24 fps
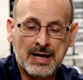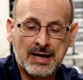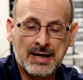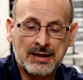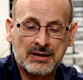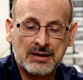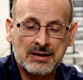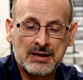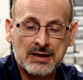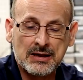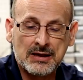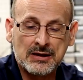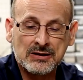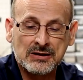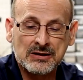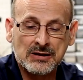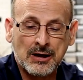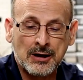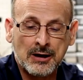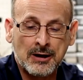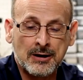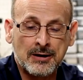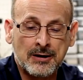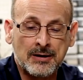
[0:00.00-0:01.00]
at these
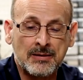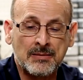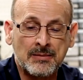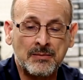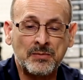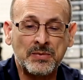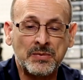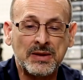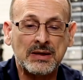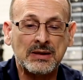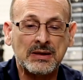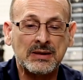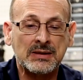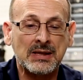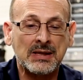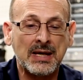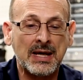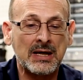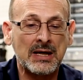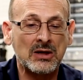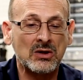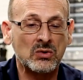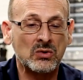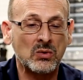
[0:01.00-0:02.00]

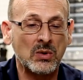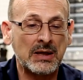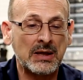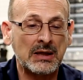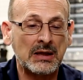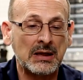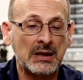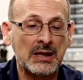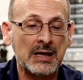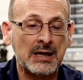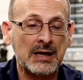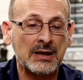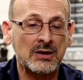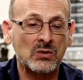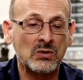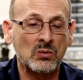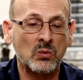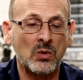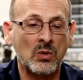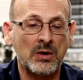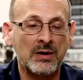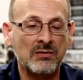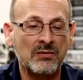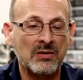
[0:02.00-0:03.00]
tank tread links,
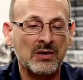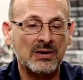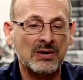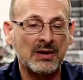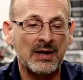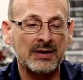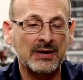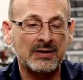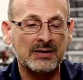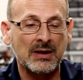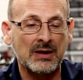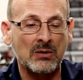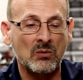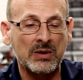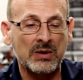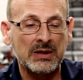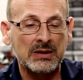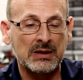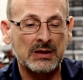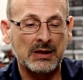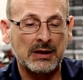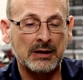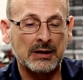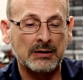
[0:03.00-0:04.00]
one of the things that we
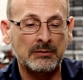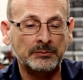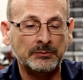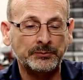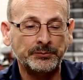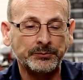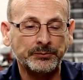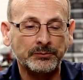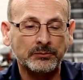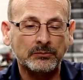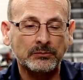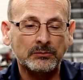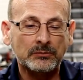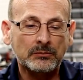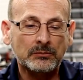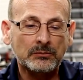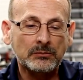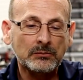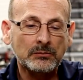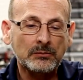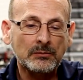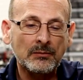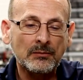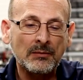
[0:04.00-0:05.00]
did
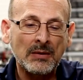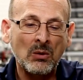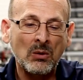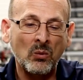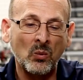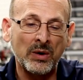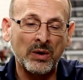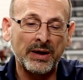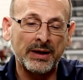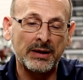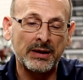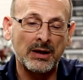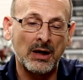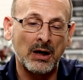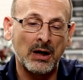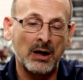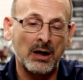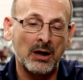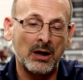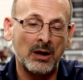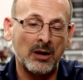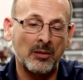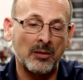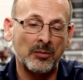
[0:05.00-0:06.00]
when
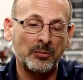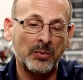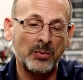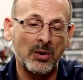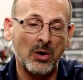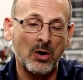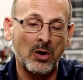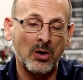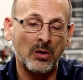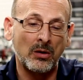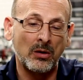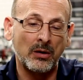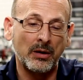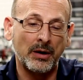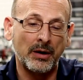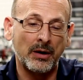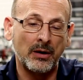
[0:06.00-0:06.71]
Paul,